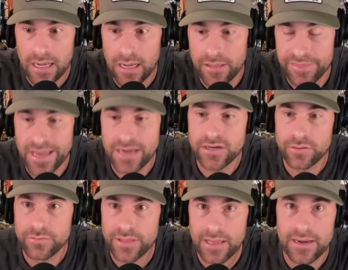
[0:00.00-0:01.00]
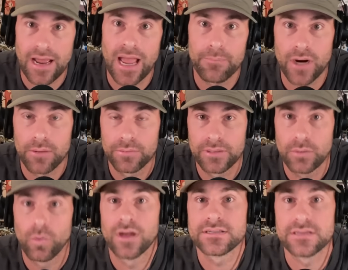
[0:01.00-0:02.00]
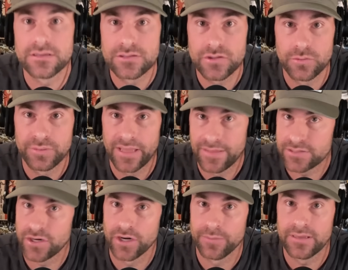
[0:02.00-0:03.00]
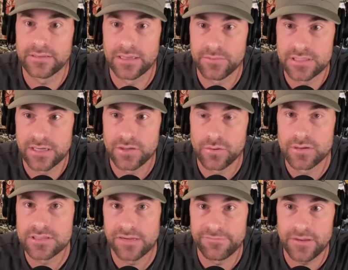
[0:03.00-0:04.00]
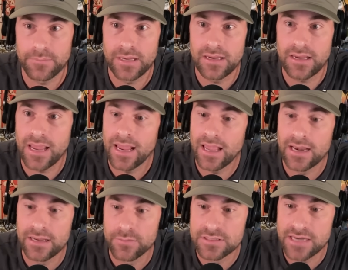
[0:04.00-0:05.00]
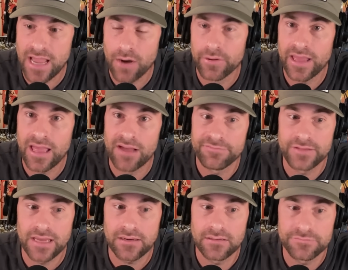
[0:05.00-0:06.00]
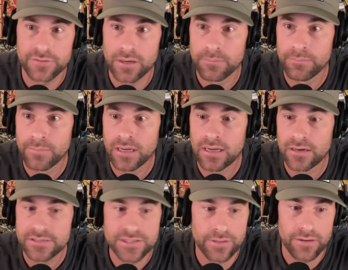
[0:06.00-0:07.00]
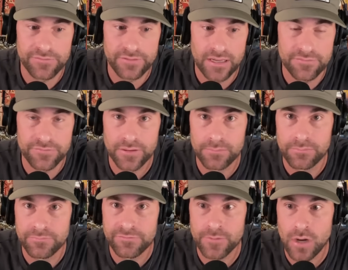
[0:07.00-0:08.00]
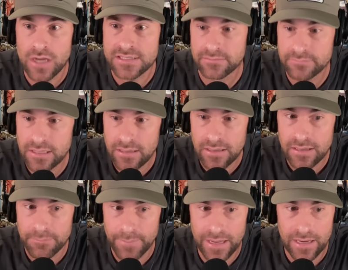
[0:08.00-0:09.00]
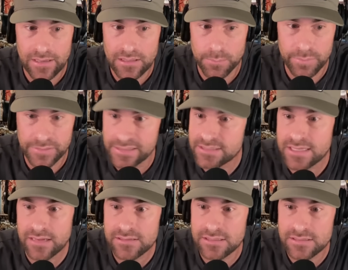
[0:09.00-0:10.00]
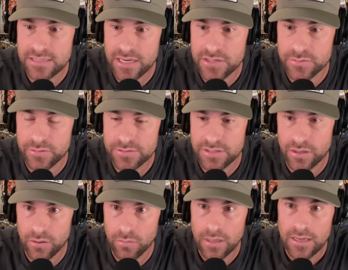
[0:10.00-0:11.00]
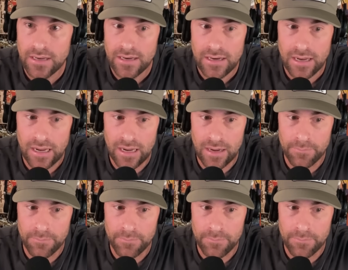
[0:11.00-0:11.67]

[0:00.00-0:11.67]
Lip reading: They knew that I probably wanted to play that tournament. It was indoors, it fit me, and it was an 1.5-hour flight or 2-hour flight from Austin. Made complete sense in schedule. So I